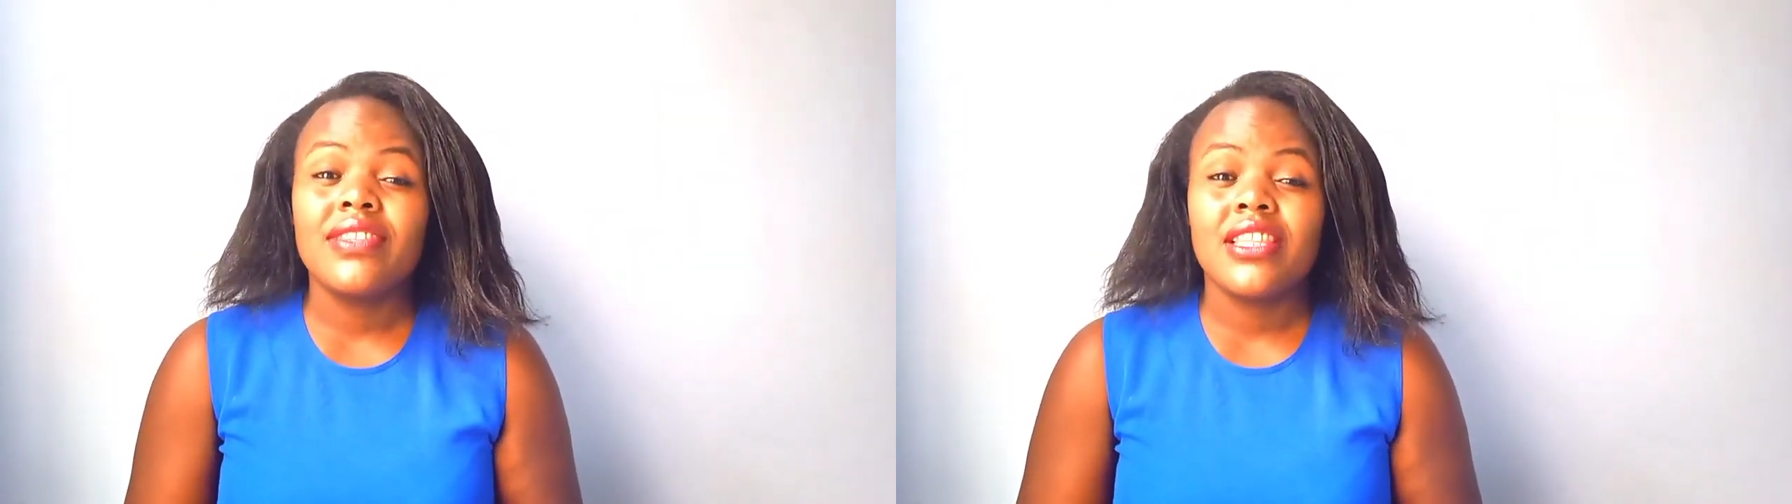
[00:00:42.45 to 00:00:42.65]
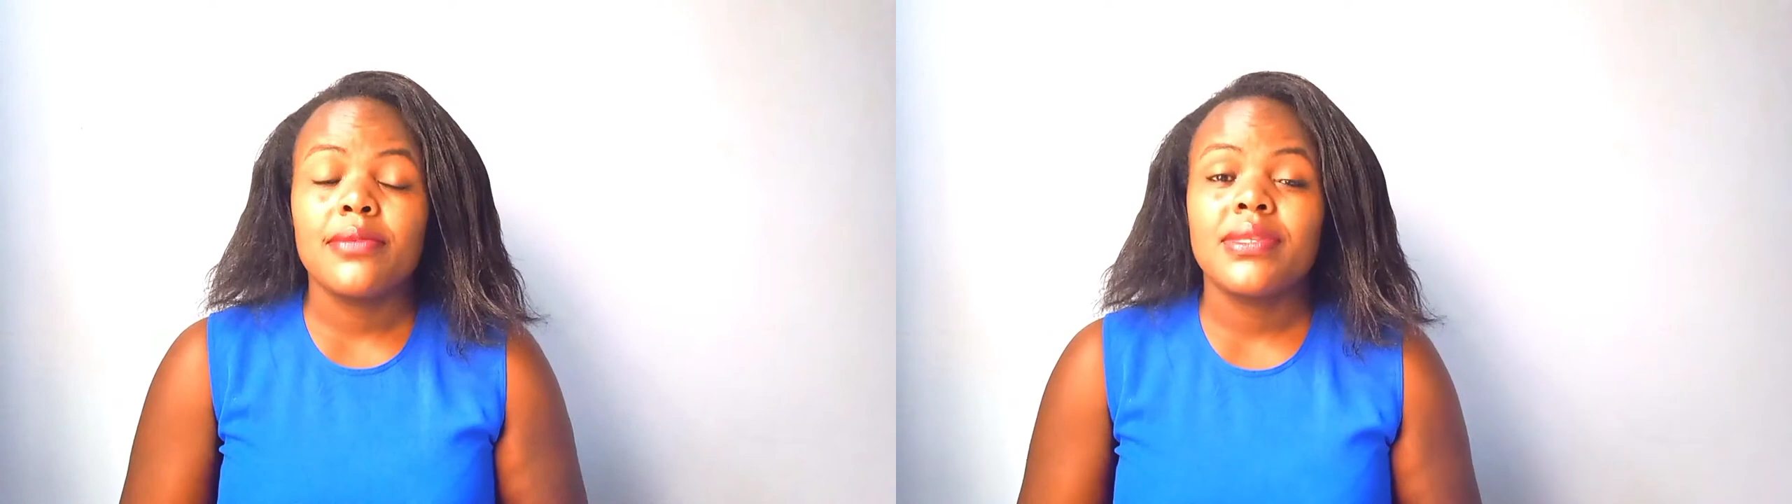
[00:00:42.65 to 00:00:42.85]

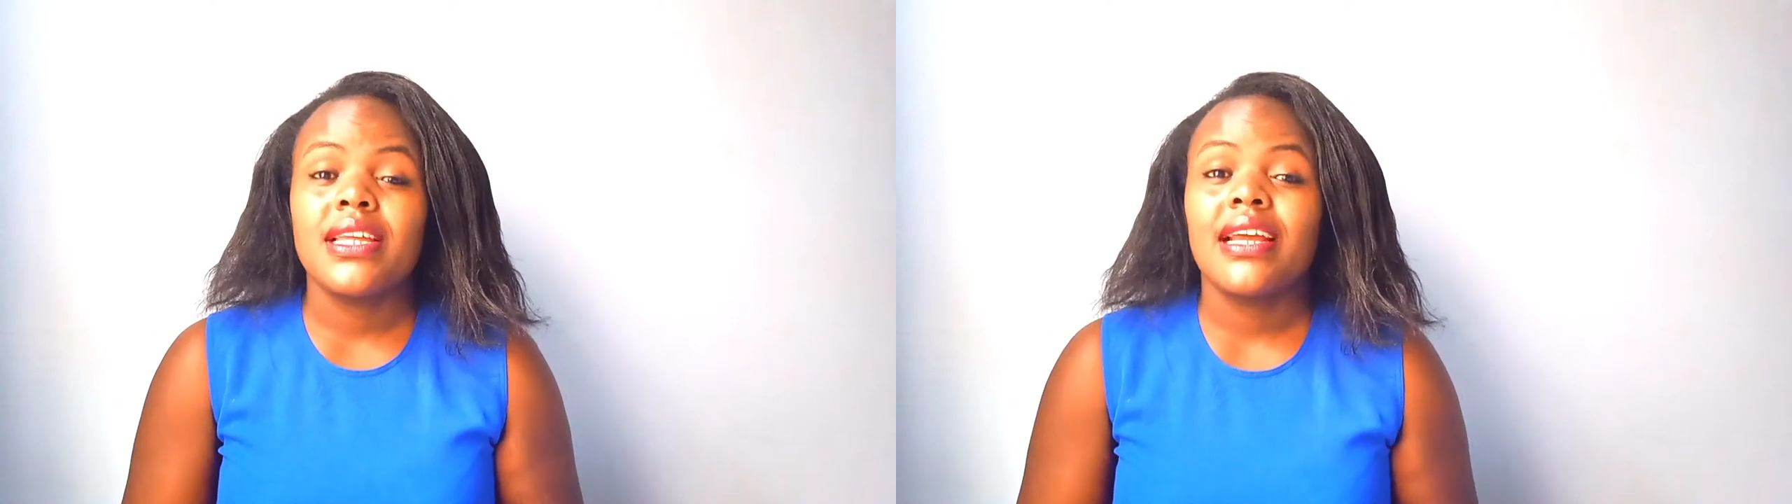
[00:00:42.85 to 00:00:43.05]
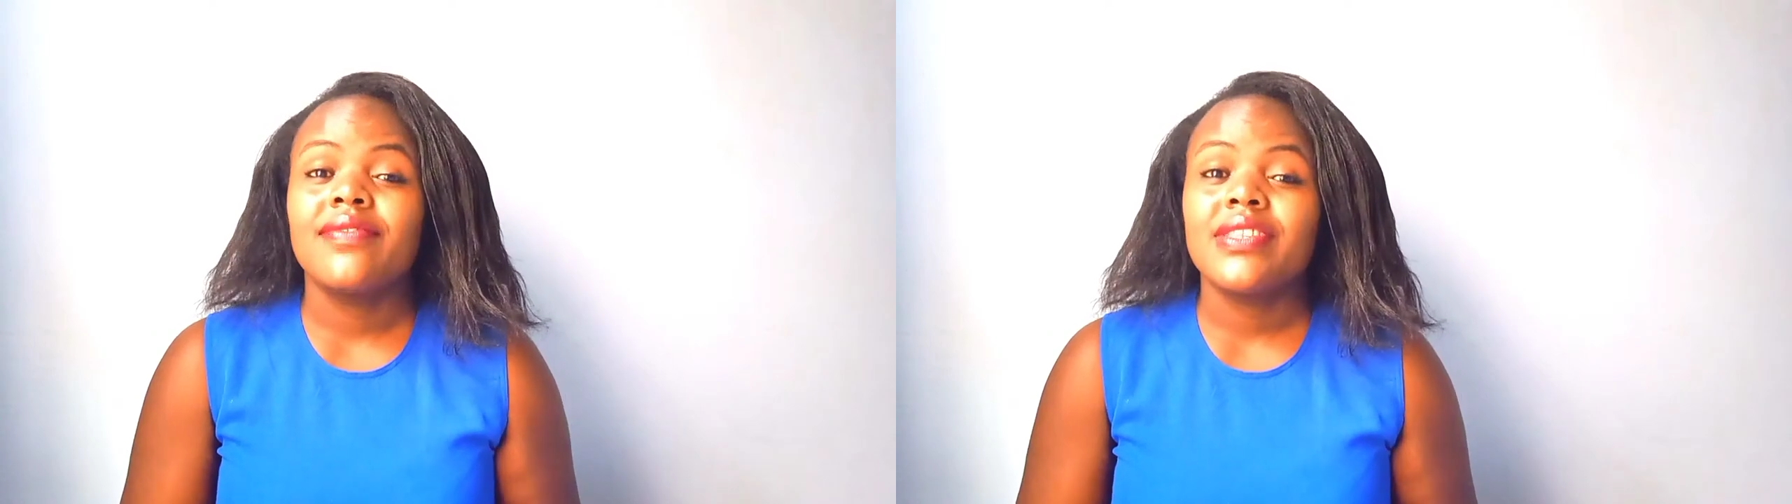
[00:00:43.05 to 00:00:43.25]
steps
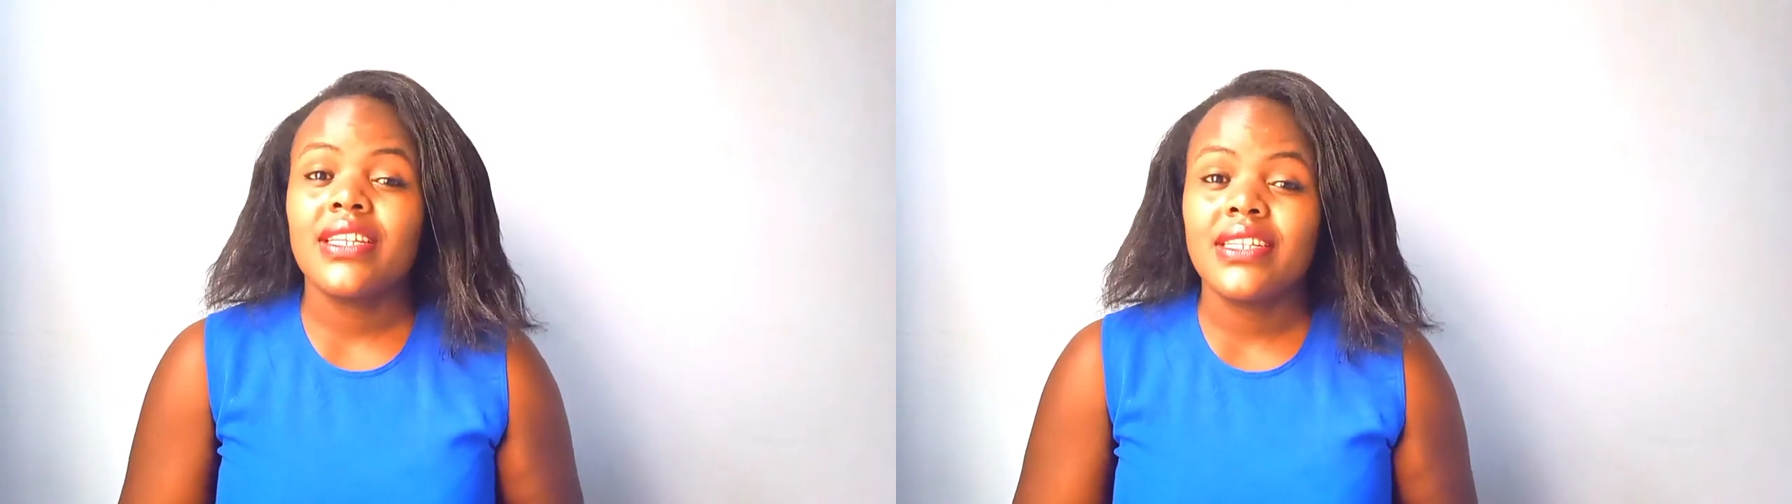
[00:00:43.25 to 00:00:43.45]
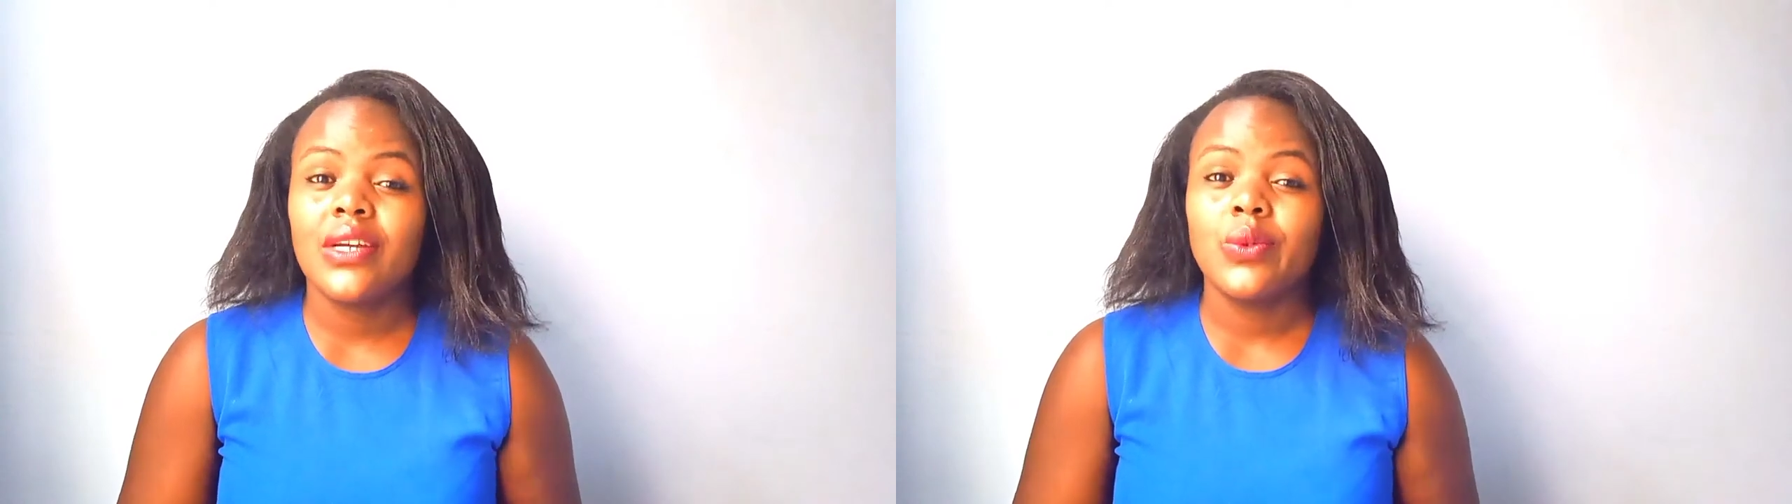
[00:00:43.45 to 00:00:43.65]
that I've
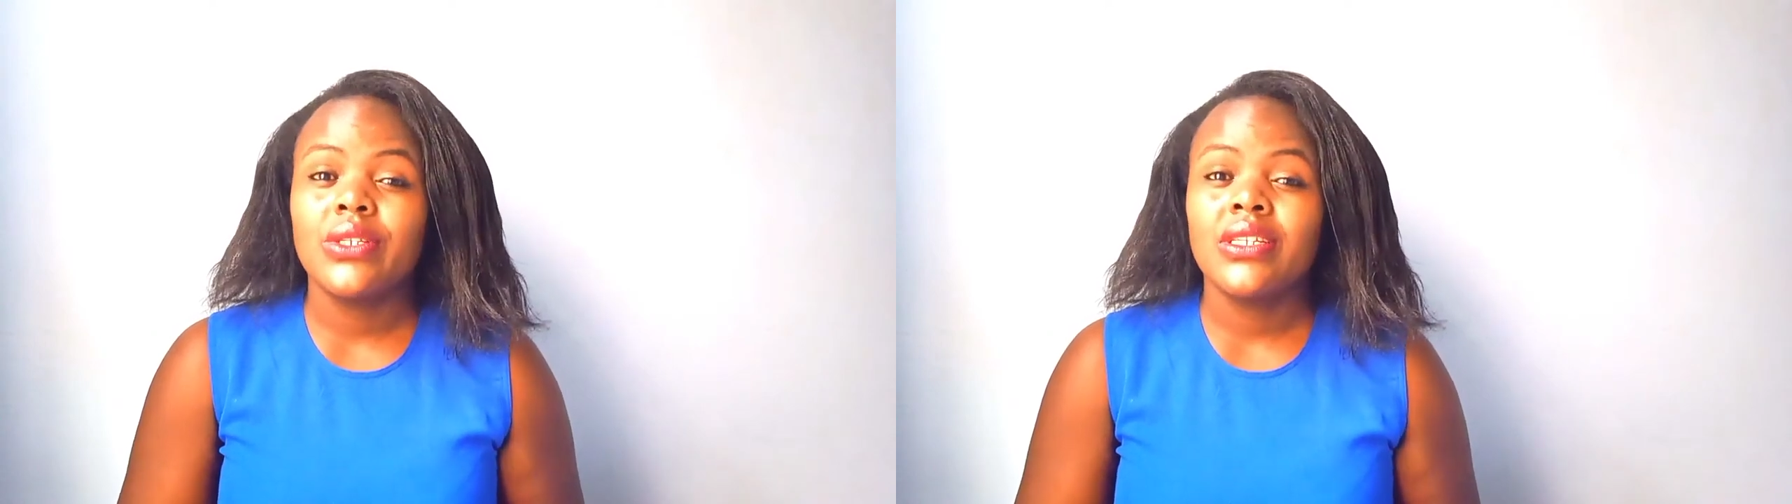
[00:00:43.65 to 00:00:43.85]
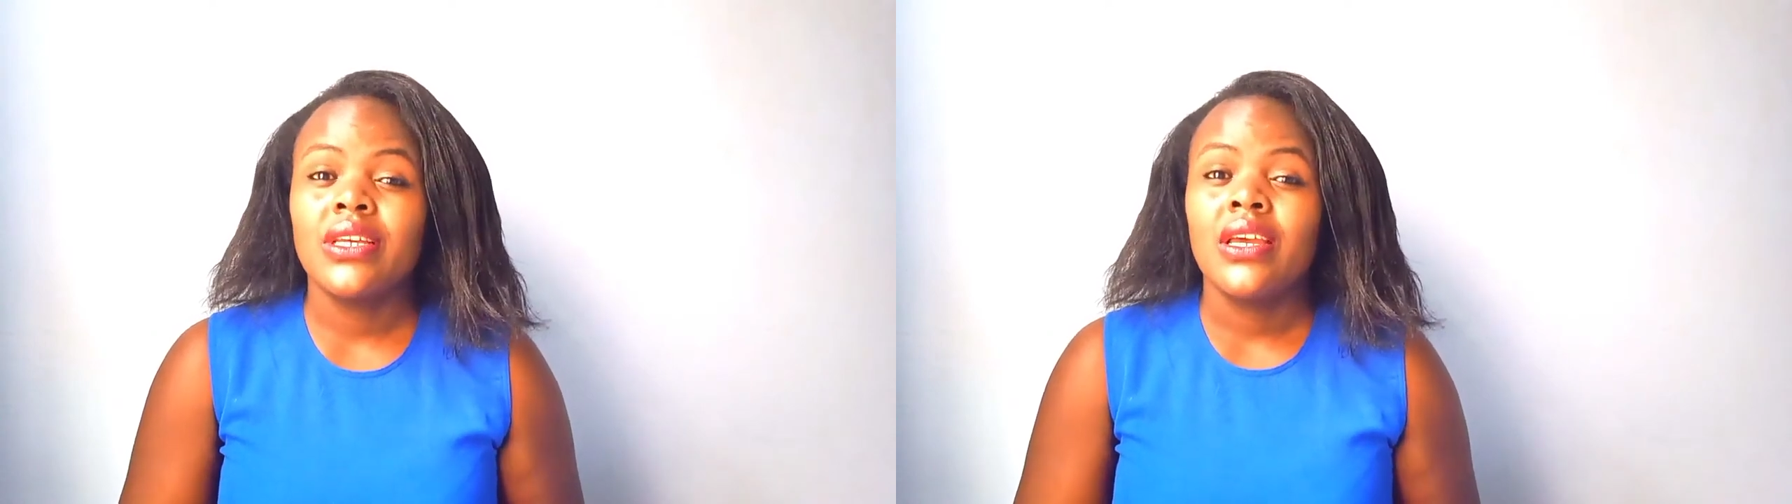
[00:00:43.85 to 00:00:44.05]
set out